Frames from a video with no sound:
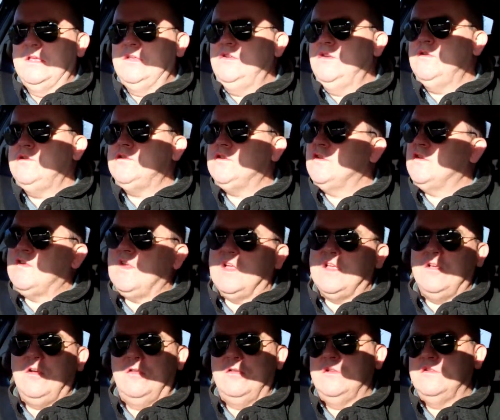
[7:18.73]
use your
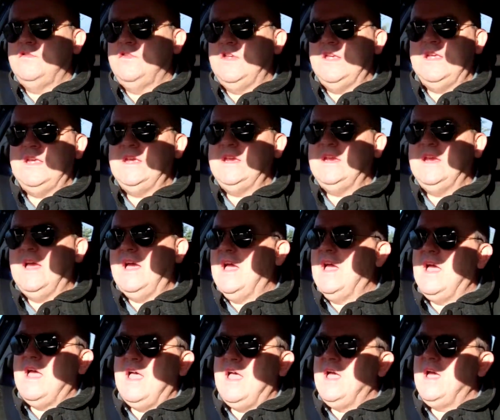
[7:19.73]
psychology.
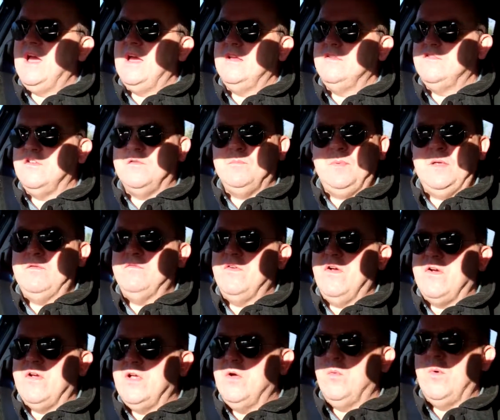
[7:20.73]
Just be
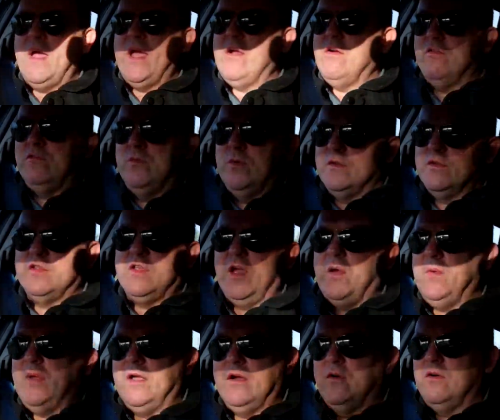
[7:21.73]
very aware of what's
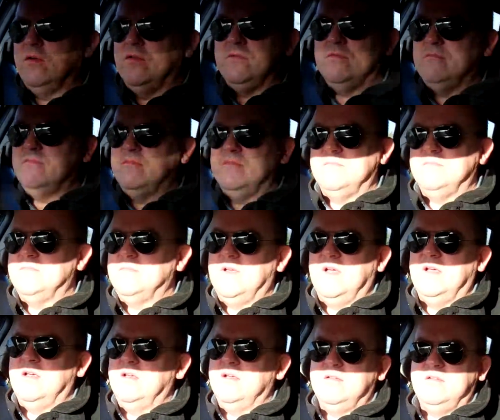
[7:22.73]
going
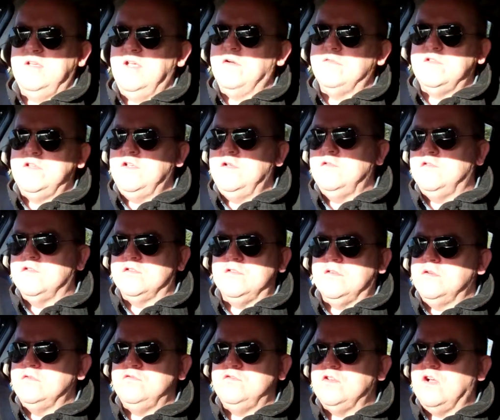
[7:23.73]
on. You have to use
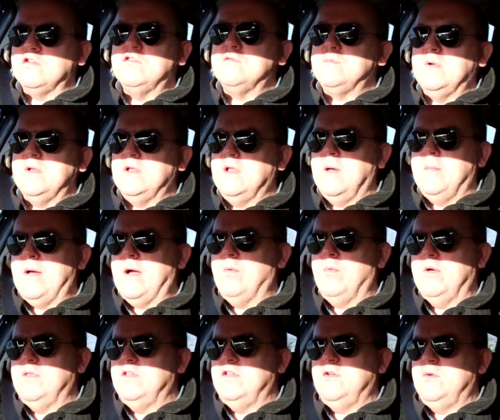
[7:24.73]
your own judgment about
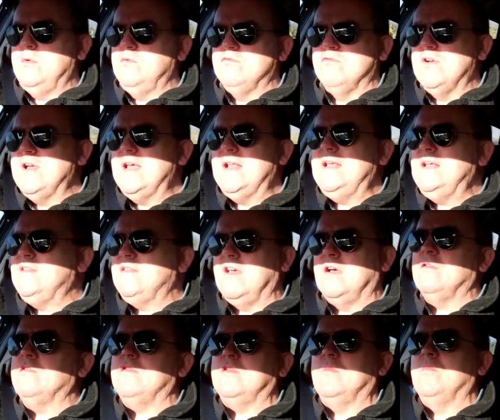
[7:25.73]
whether you really
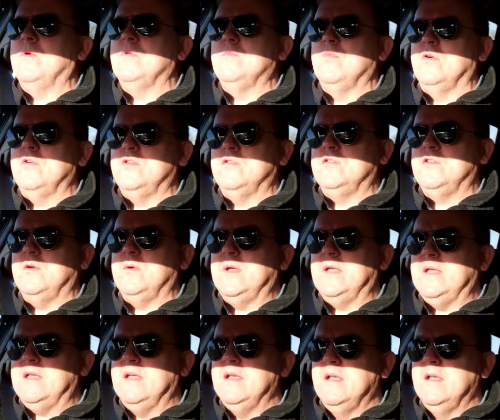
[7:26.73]
tell someone what you're doing,